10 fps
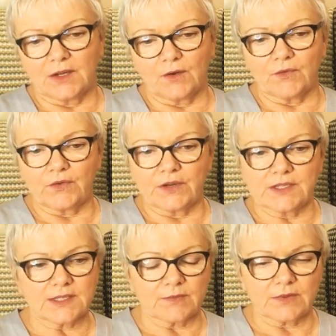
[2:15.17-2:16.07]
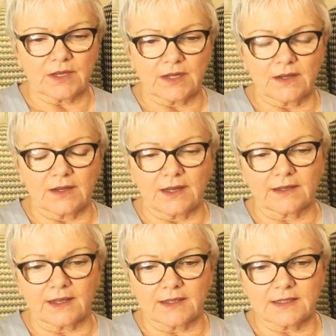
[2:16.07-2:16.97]
offering something like
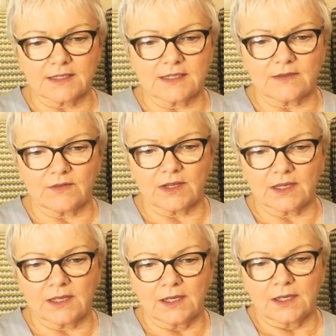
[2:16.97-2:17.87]
that this evening,